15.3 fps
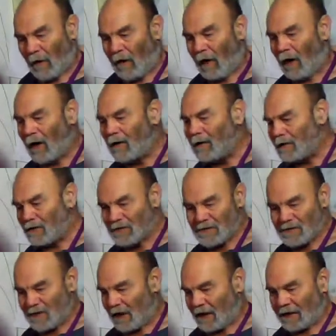our
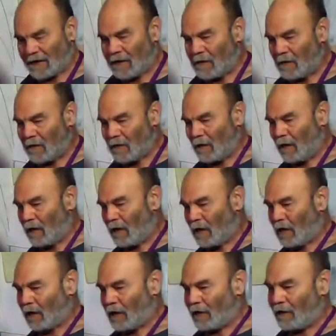understanding,
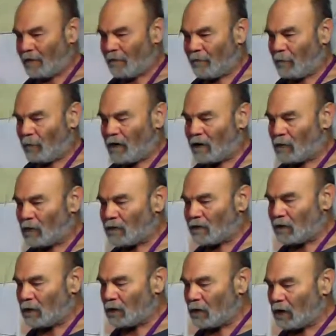if we were
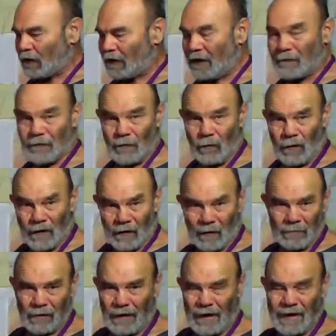to look at the way our
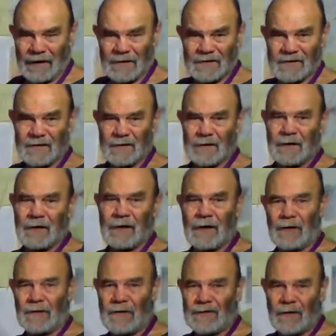planets
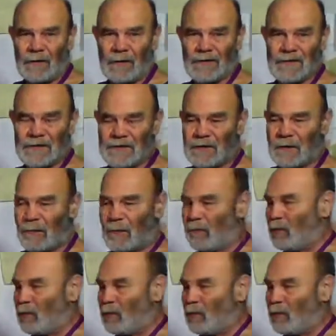and the solar system are